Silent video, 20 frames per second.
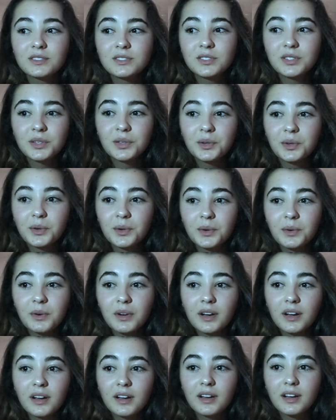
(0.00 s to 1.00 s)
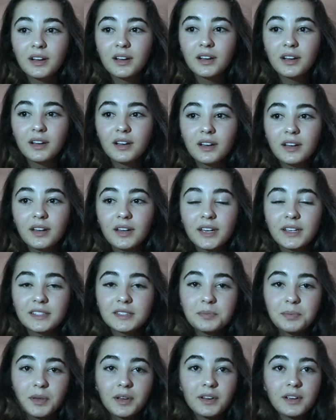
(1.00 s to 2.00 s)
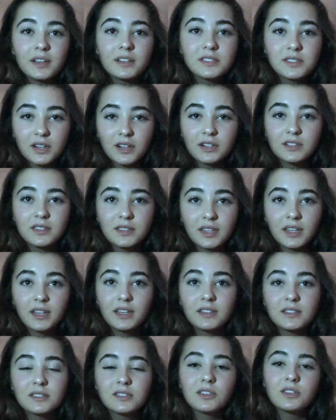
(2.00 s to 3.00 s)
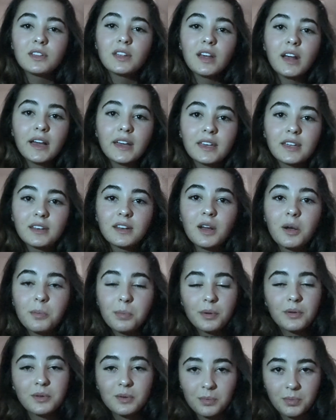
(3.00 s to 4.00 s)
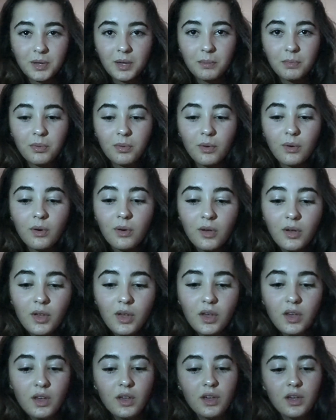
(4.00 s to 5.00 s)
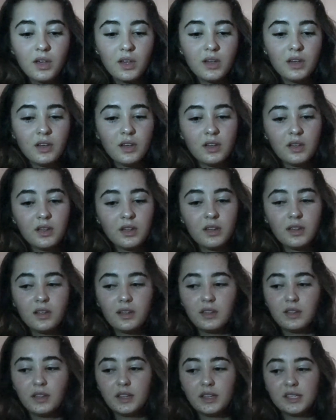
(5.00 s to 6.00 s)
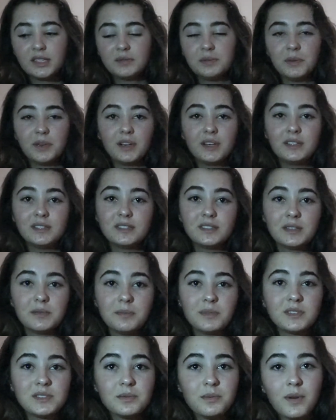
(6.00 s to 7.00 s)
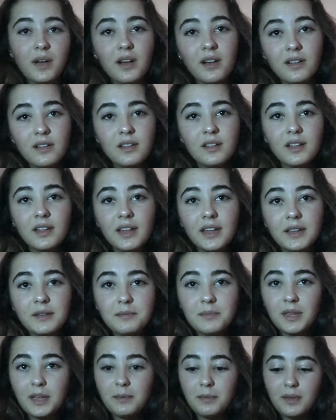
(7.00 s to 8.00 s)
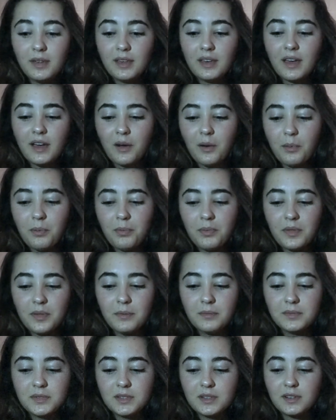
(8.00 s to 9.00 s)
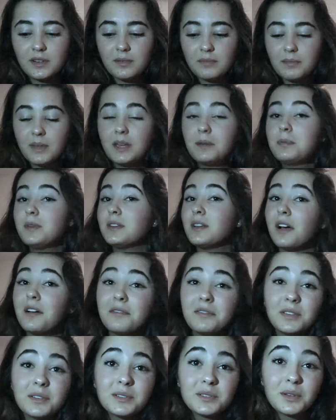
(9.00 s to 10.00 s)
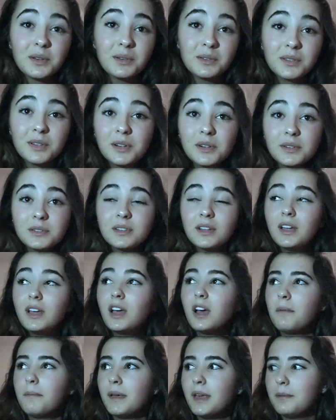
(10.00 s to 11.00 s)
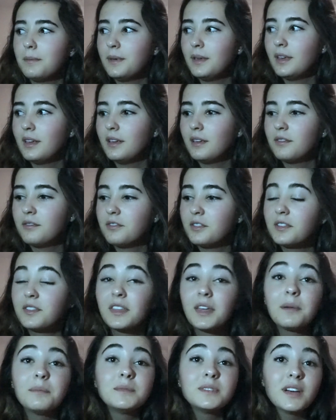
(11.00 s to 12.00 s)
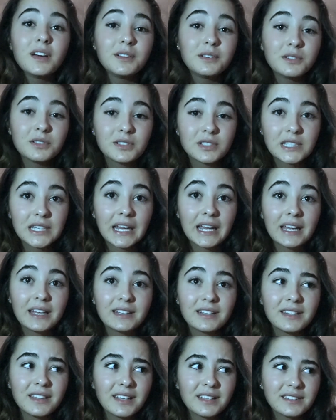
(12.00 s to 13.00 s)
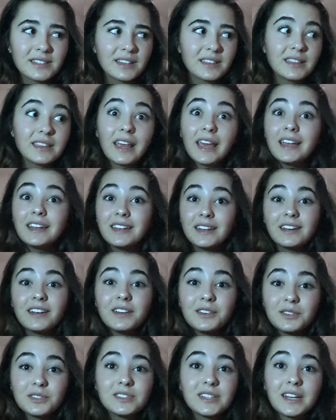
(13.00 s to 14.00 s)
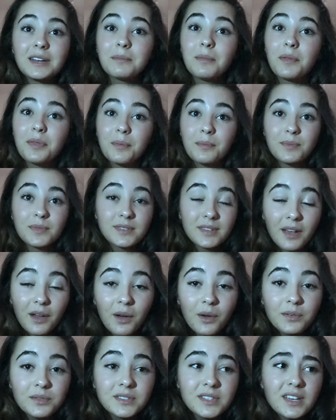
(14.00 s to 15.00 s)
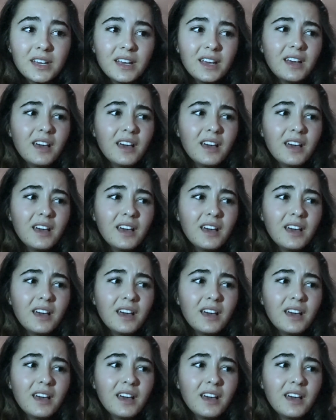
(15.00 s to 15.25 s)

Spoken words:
to experience hard things so that I can help other people experience them as well, and maybe help them to maybe not feel so alone, maybe for them to understand things that they didn't understand about themselves,